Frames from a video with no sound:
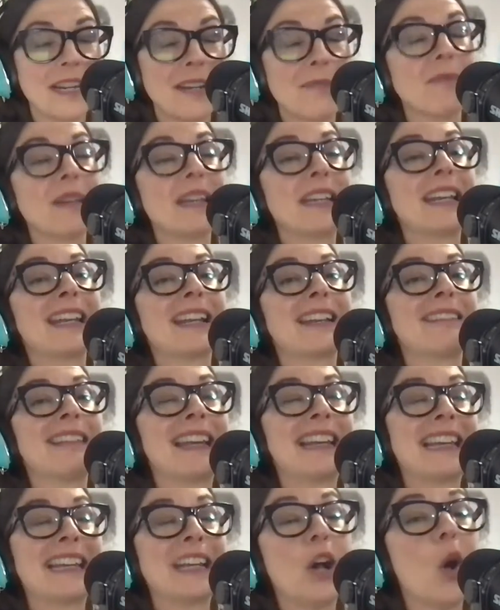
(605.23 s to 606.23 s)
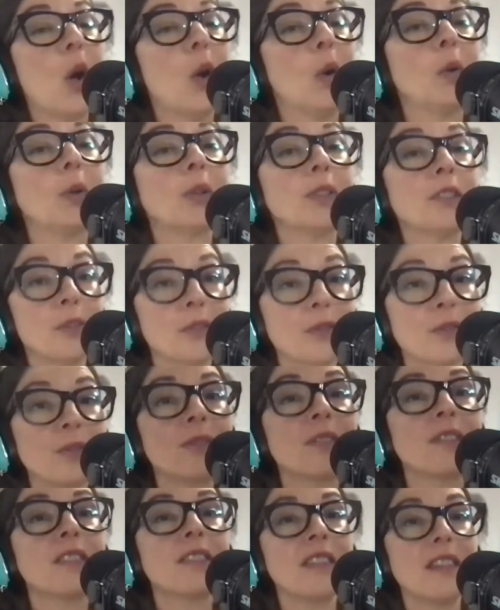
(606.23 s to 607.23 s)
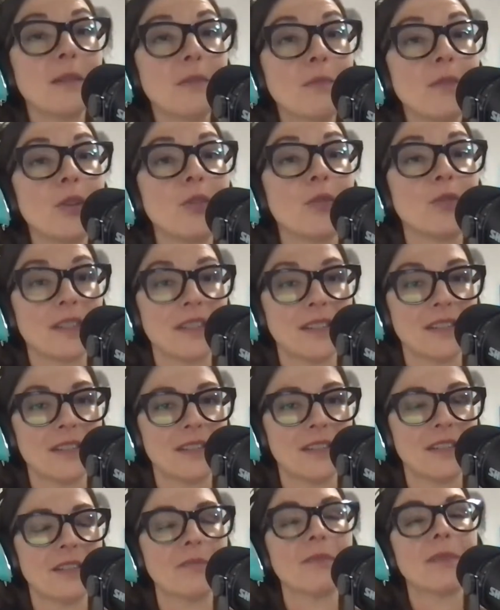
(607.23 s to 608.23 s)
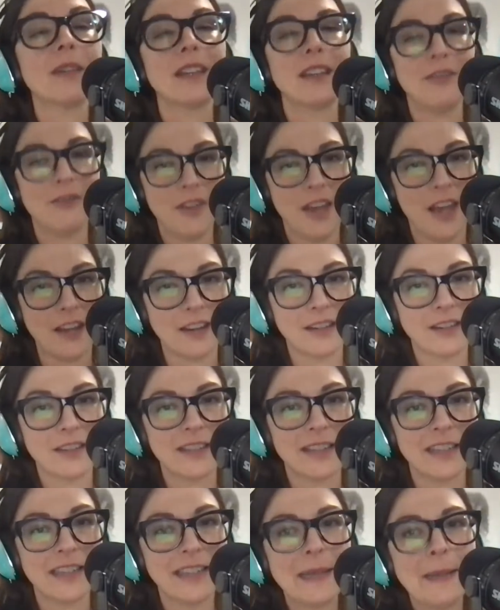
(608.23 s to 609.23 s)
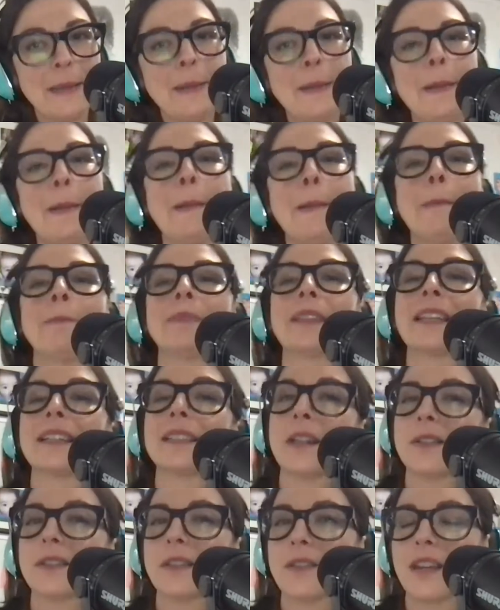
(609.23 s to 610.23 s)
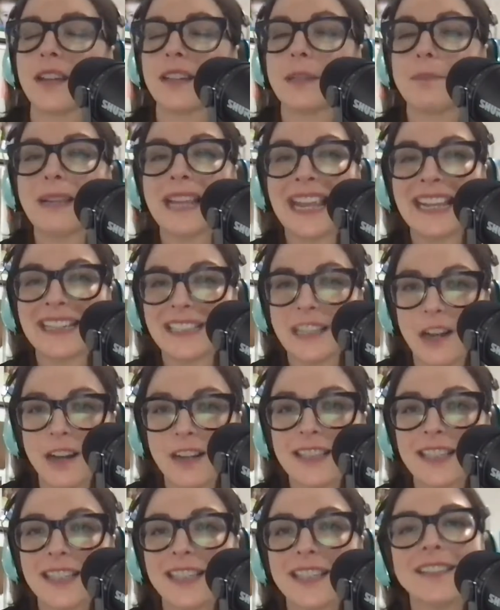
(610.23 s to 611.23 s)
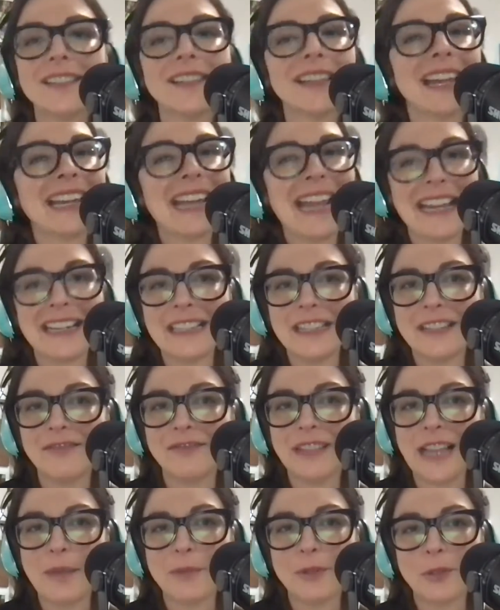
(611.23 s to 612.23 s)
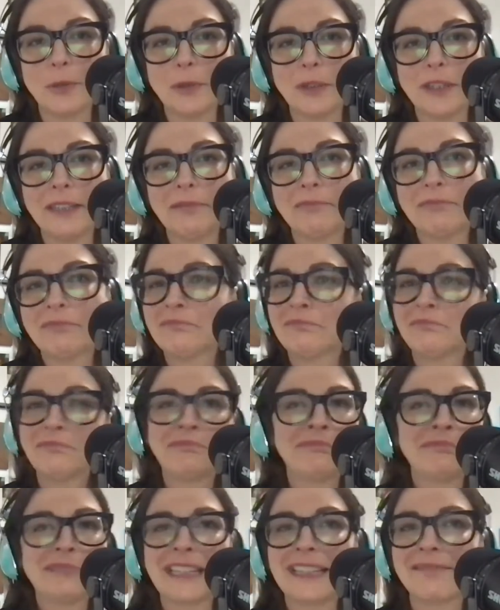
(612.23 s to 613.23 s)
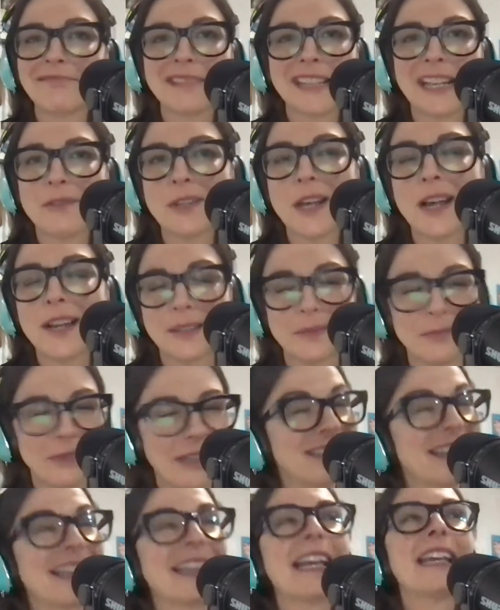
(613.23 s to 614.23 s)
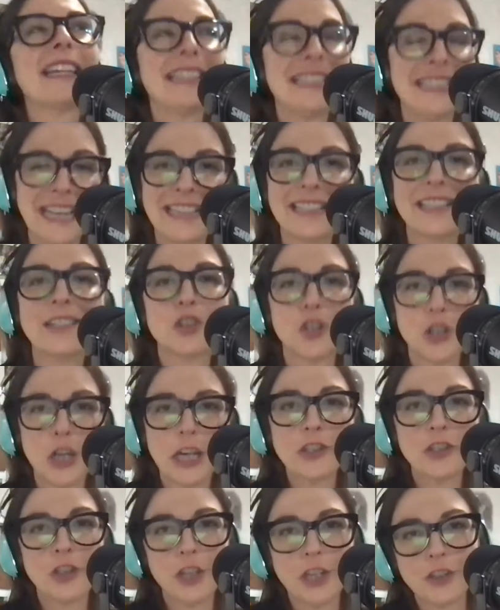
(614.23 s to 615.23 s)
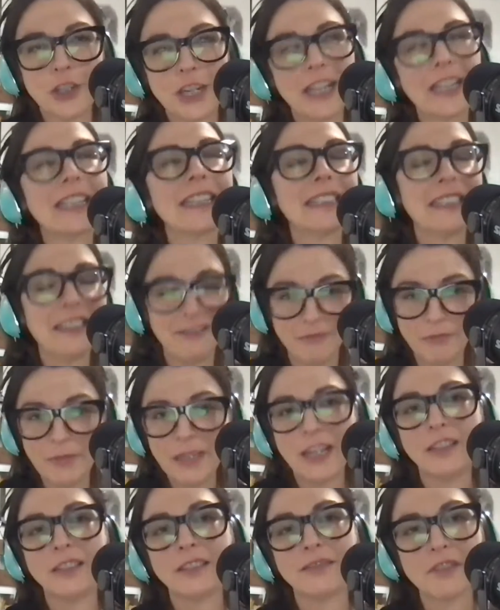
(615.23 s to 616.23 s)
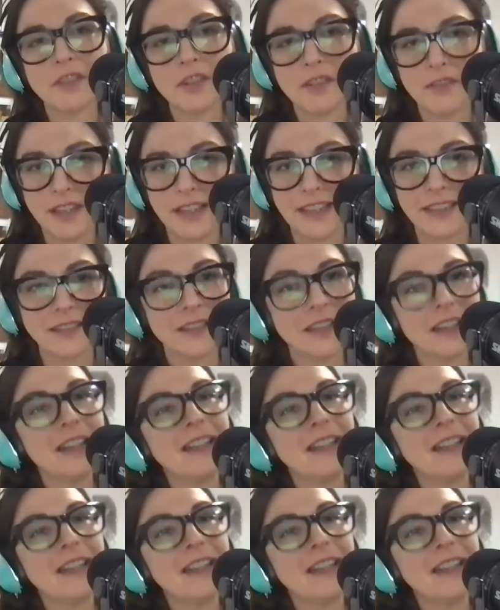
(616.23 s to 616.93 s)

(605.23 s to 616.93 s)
meaning like it alters the immune system effects. It's also thought to be antioxidant and anti-inflammatory. Like, sounds awesome, right? Like, yes, check, check, check, give me all of the things.